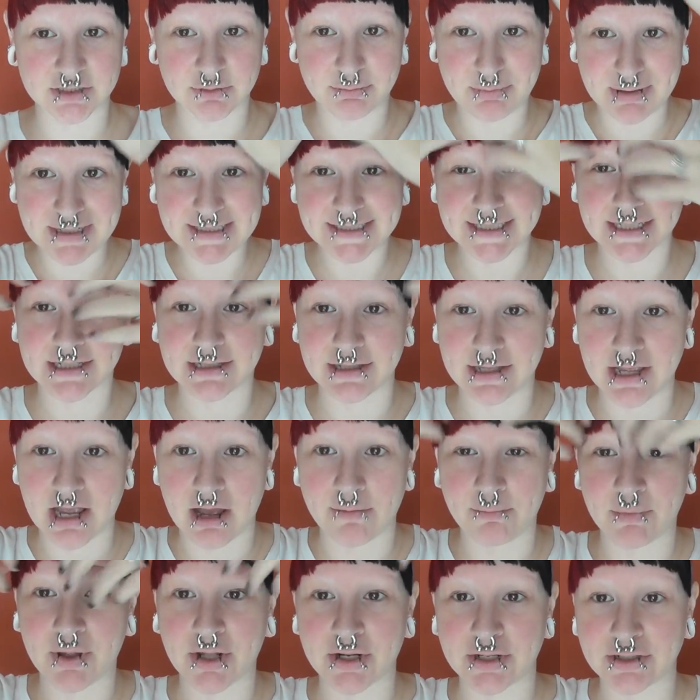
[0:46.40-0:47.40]
So basically
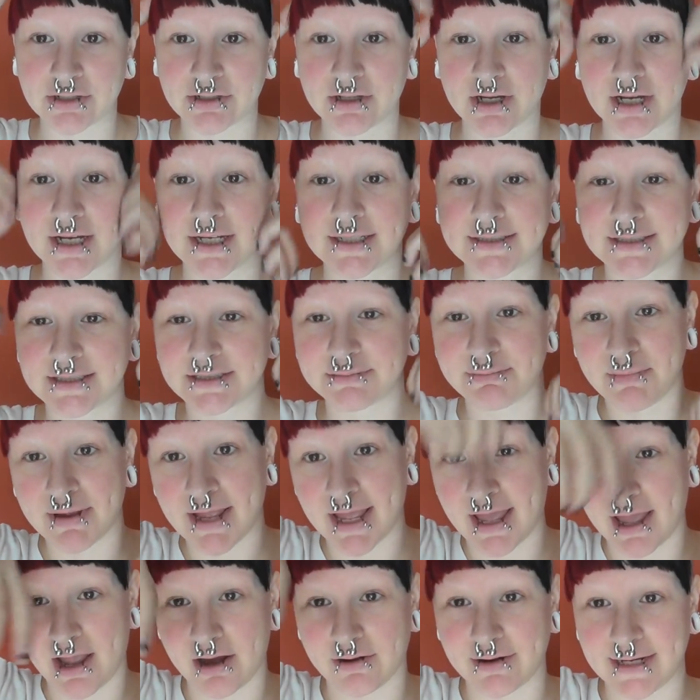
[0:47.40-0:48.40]
I'm gonna cut my
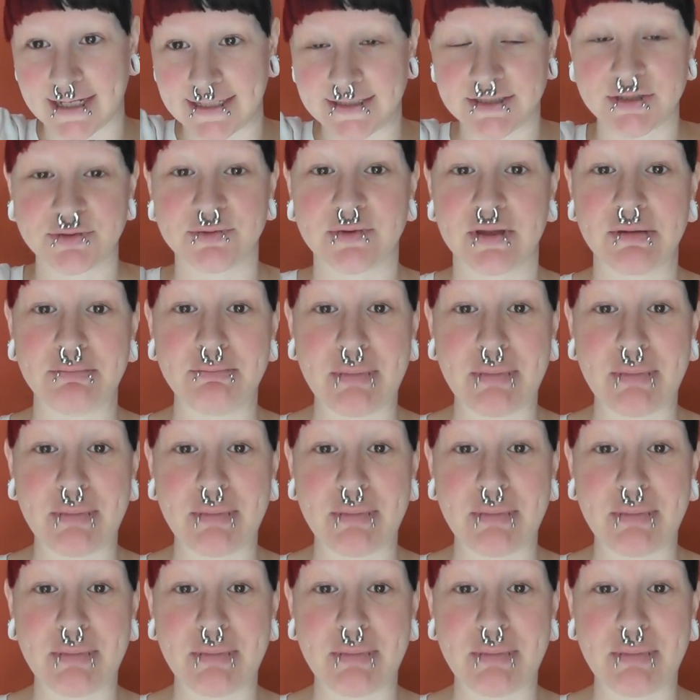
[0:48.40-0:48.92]
hair into the